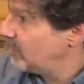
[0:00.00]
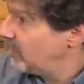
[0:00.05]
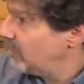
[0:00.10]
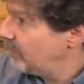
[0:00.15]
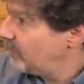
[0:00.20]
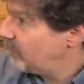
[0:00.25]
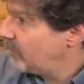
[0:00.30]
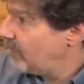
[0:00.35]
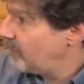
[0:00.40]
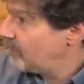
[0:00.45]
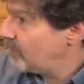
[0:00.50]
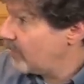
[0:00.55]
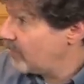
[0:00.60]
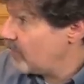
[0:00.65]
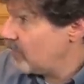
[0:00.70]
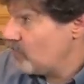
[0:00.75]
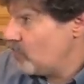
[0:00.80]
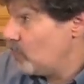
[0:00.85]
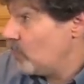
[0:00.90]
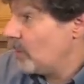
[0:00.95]
of something
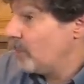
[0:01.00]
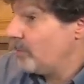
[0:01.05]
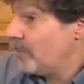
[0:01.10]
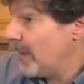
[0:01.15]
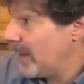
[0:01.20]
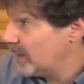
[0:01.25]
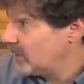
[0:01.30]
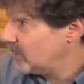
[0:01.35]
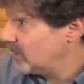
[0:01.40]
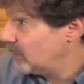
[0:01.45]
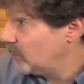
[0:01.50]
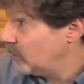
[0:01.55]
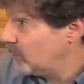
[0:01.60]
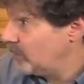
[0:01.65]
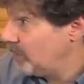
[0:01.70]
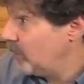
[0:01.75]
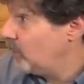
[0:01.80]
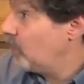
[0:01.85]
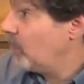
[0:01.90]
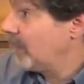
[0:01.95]
that you would imagine would
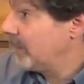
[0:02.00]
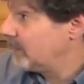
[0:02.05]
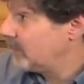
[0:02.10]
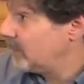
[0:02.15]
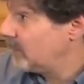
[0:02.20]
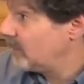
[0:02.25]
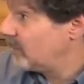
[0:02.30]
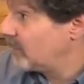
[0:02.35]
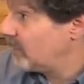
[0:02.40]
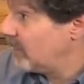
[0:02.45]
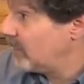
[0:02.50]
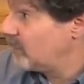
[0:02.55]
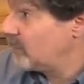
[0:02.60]
be widely discussed.